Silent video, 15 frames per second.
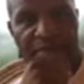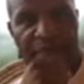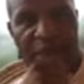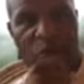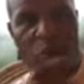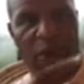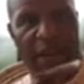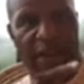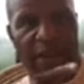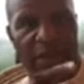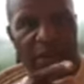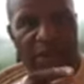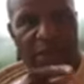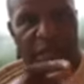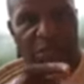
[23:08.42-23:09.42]
I'm waiting. I'm
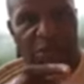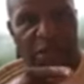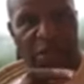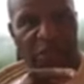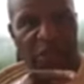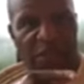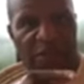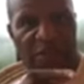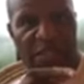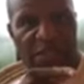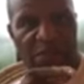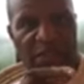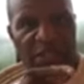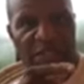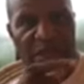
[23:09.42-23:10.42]
going to make sure you, you that
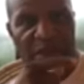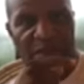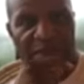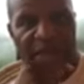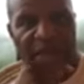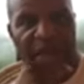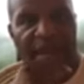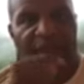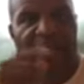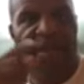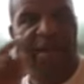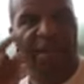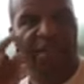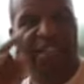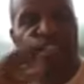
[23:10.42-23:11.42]
you understand what I'm saying.
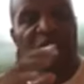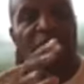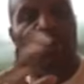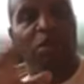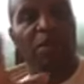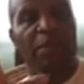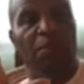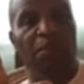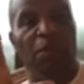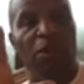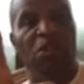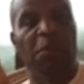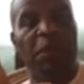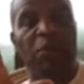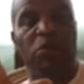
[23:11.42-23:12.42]
This is most
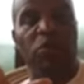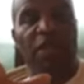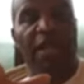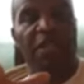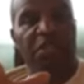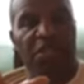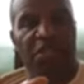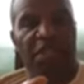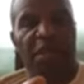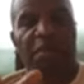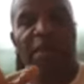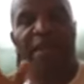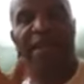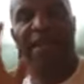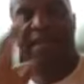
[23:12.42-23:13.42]
most people's relationship
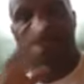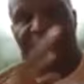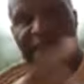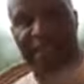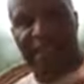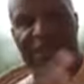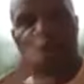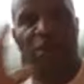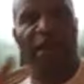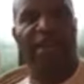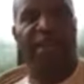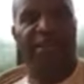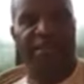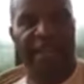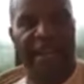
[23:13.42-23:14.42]
is a giver and
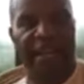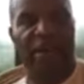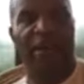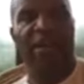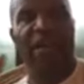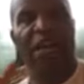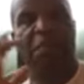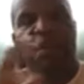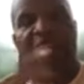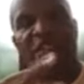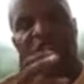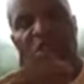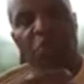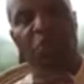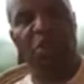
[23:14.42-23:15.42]
a taker, and because
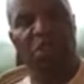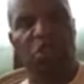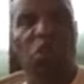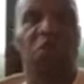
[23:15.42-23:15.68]
you put your